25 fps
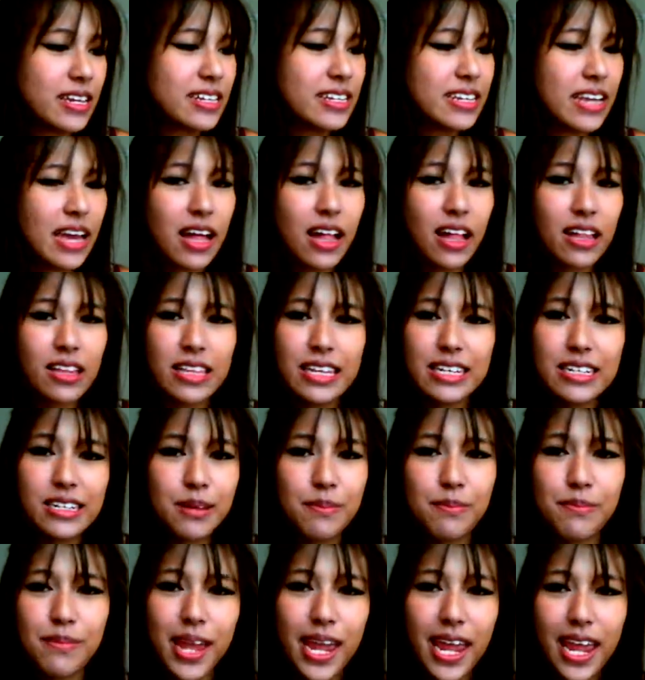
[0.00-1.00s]
yell and
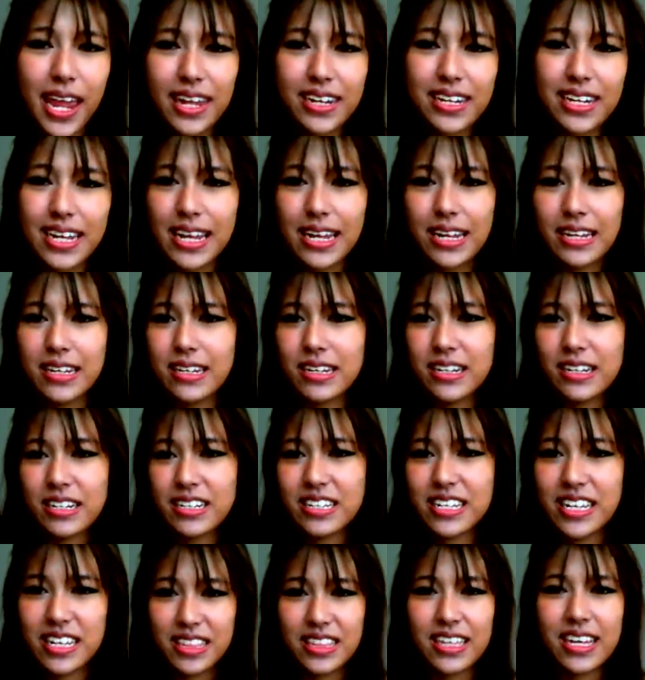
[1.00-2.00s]
demand and
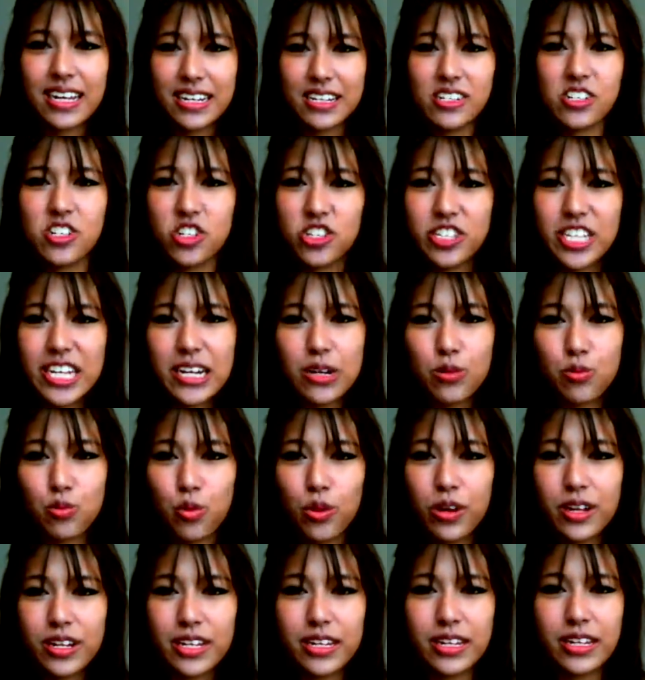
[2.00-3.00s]
get the answers that I
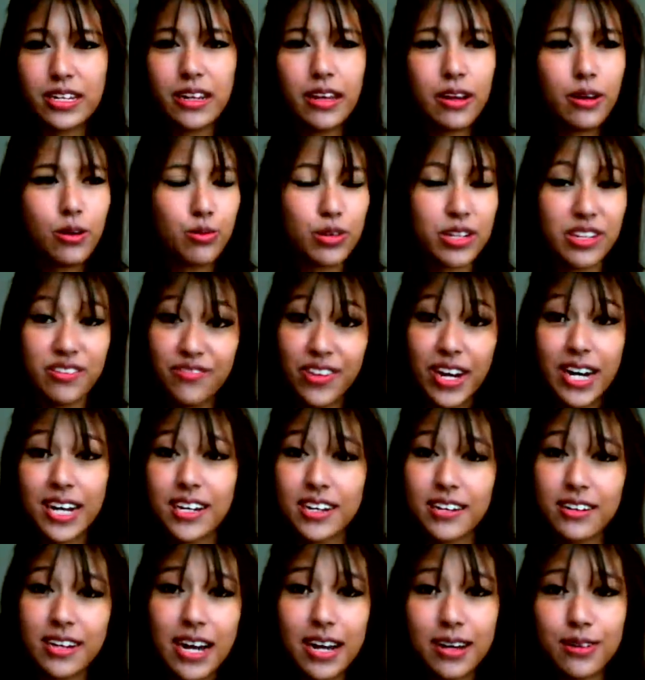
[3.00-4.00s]
wanted with
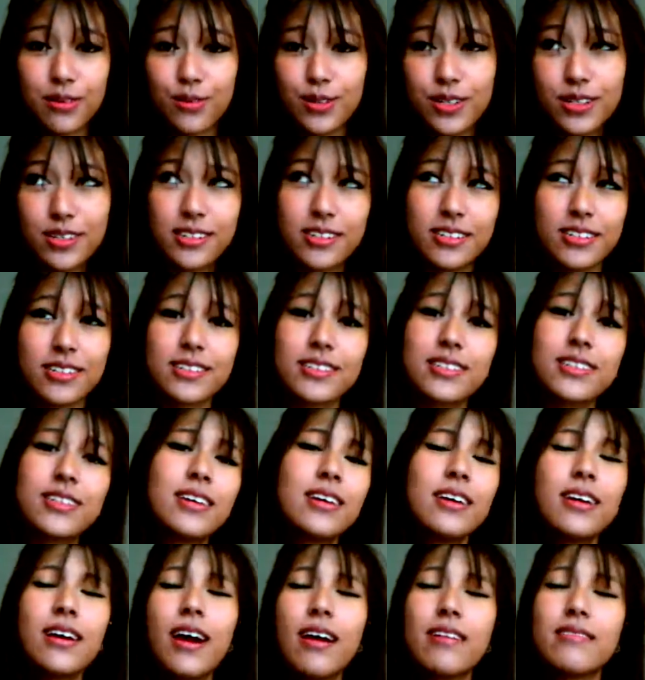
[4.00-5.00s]
fire. I was just
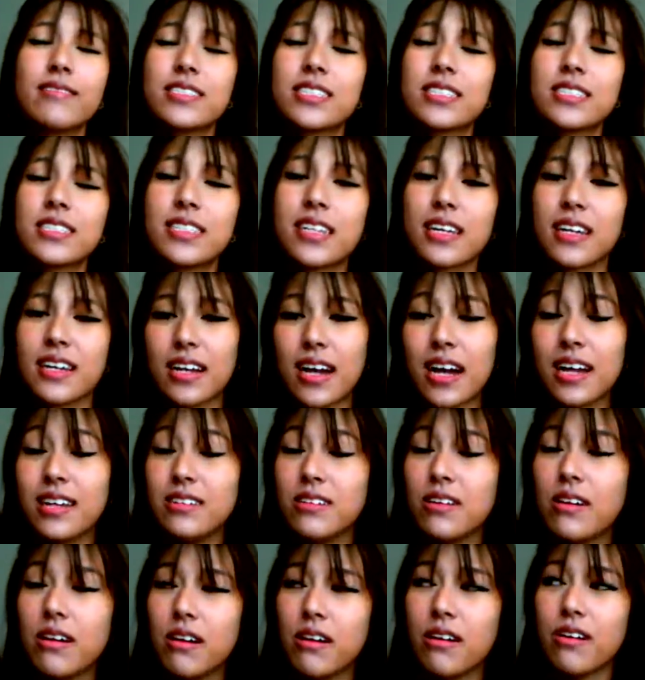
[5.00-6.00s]
like, I
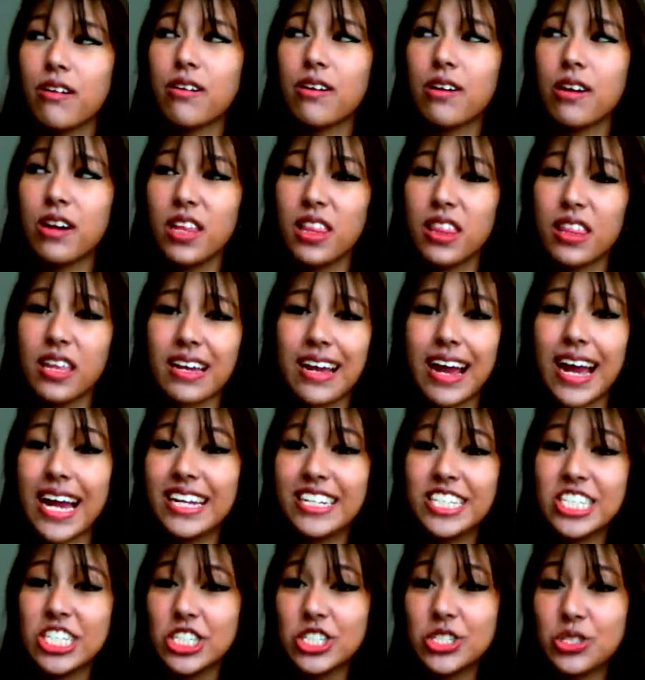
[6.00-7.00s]
know.
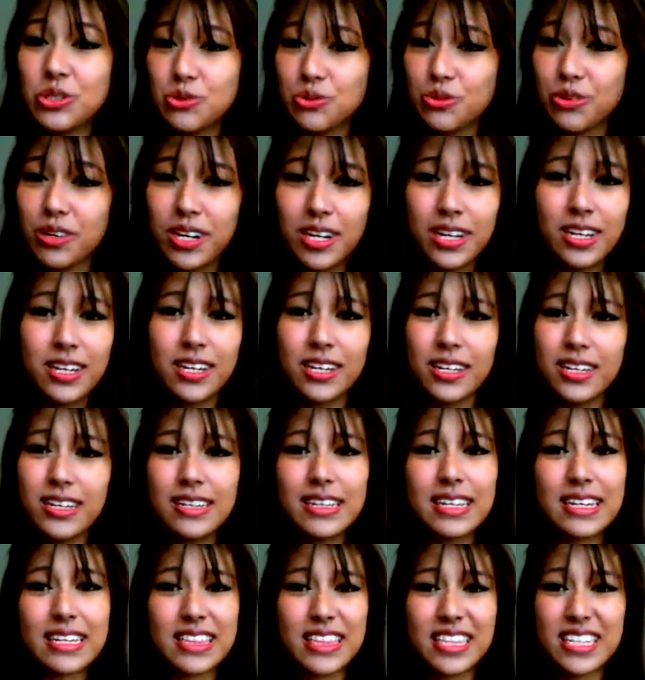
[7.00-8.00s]
I knew.
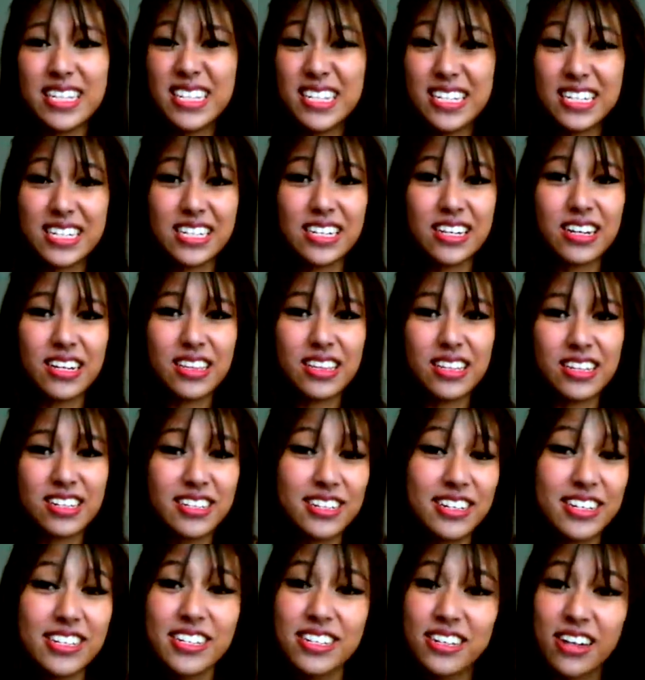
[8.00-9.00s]
This
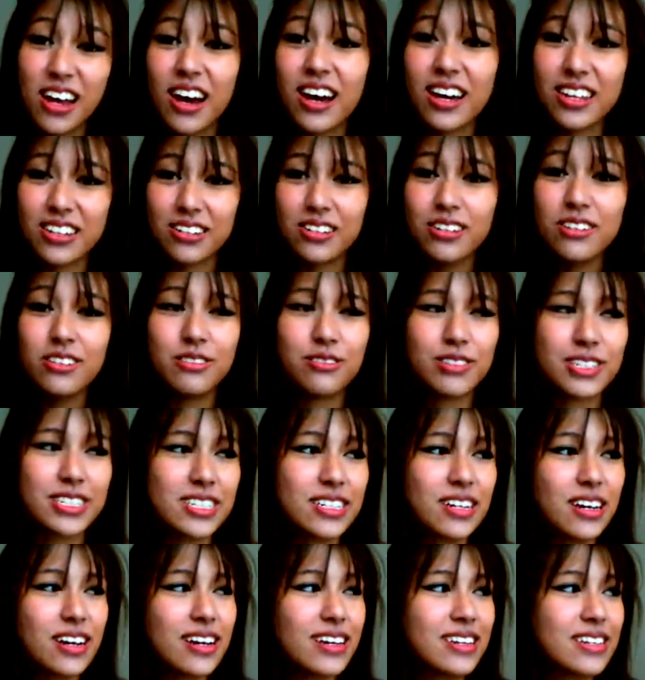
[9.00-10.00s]
is not new.
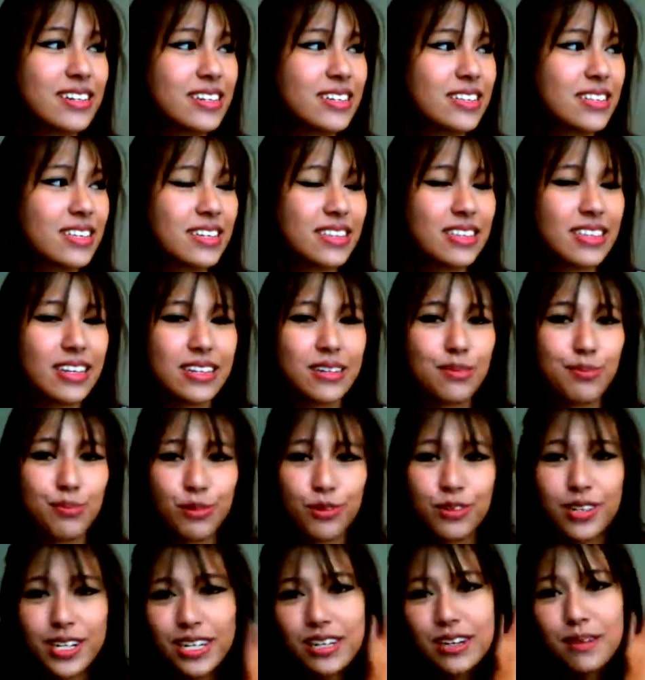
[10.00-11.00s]
It's not anything that's
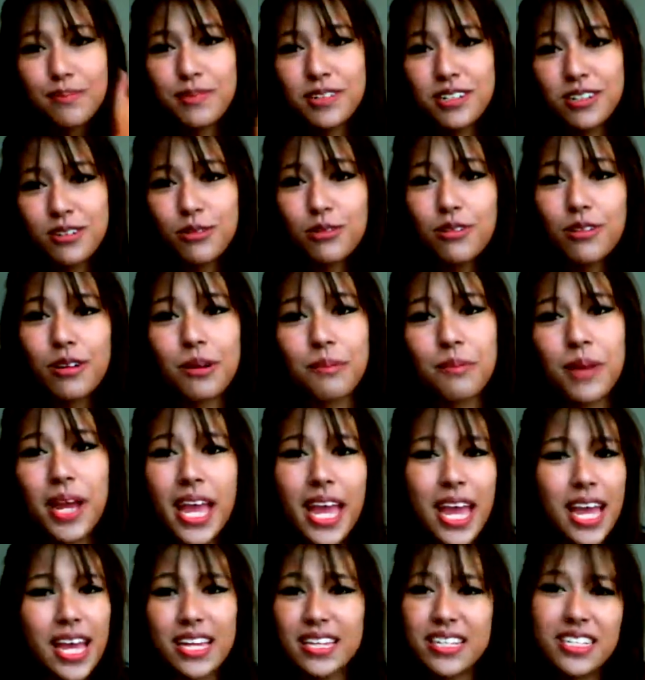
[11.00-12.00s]
burning up a storm.
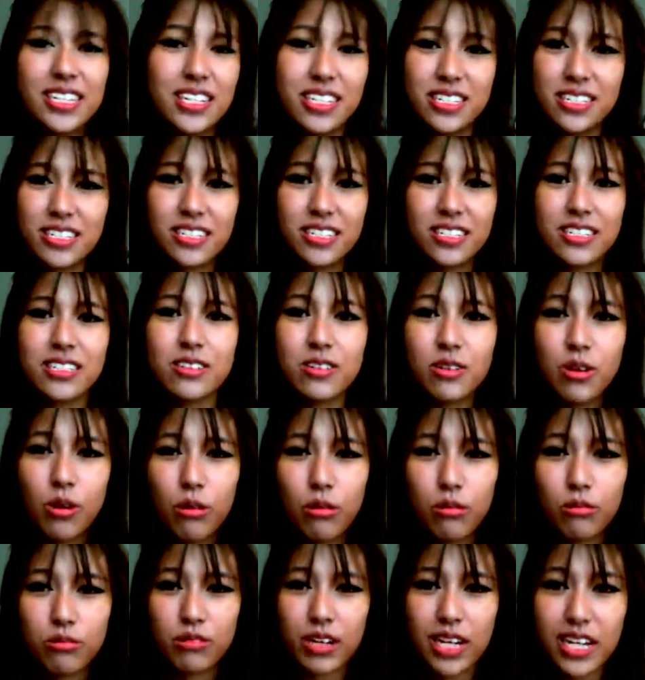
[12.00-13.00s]
It's just
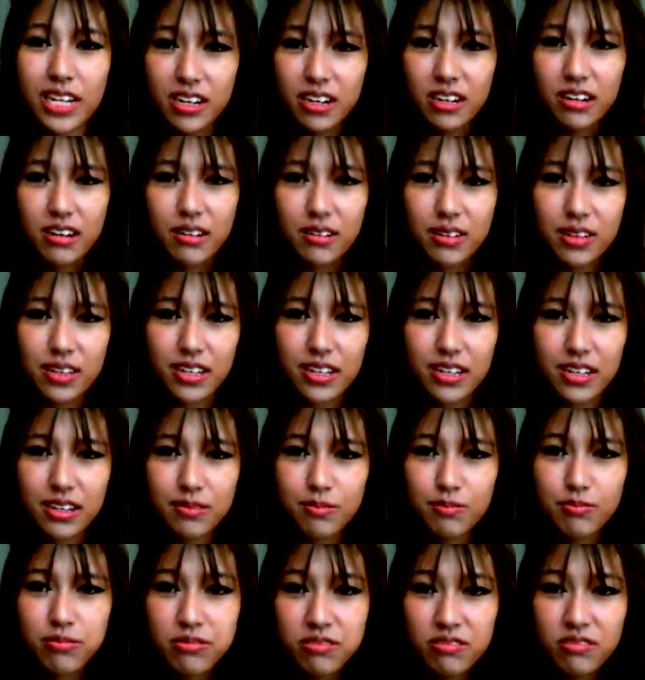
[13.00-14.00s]
cold air.
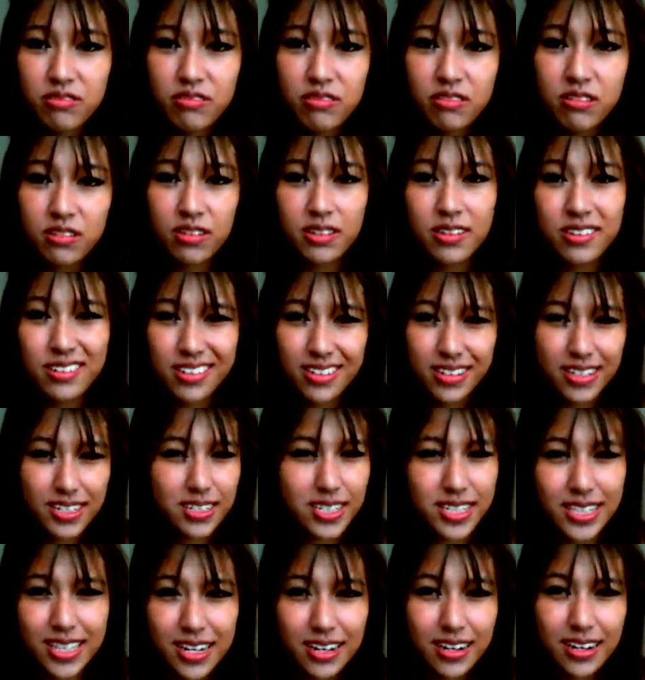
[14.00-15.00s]

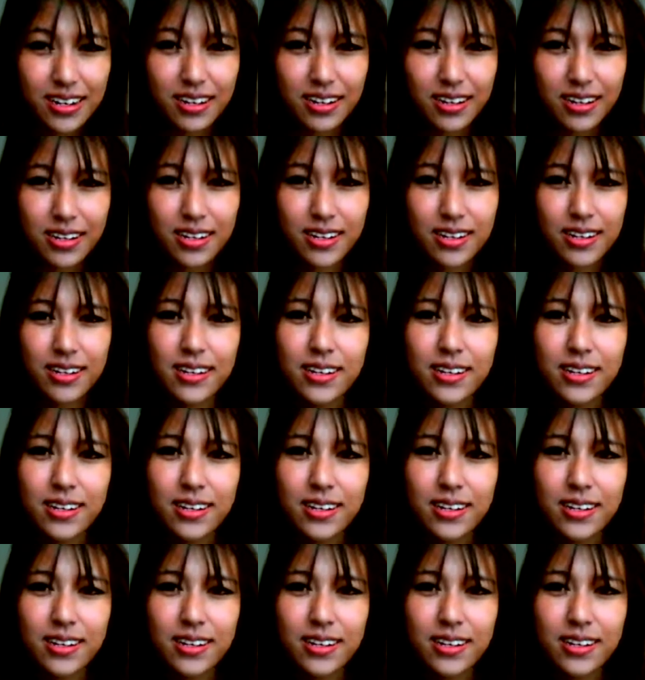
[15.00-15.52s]
It's there.